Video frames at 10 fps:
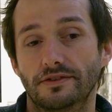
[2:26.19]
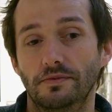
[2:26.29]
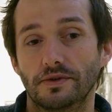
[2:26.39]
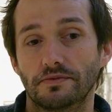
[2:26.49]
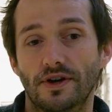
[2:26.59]
C
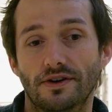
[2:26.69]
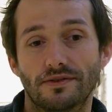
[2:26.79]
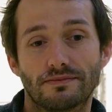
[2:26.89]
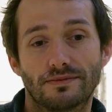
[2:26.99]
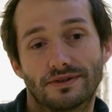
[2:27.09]
plus
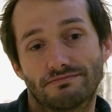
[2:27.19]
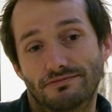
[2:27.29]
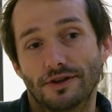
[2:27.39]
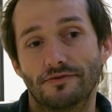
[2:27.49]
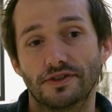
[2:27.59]

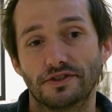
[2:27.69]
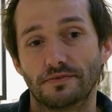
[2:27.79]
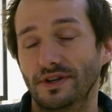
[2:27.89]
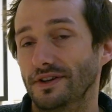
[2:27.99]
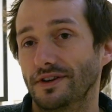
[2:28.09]
convinced
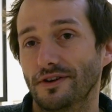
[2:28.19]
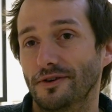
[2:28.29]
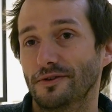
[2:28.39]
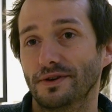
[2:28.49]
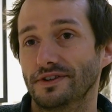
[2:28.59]
me to
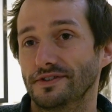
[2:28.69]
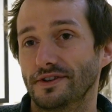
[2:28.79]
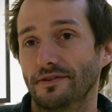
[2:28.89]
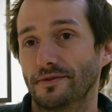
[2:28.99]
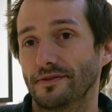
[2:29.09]
go into
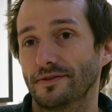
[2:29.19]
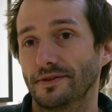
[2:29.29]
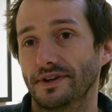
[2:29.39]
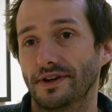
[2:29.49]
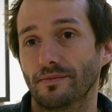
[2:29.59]
software full
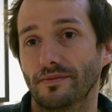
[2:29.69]
time.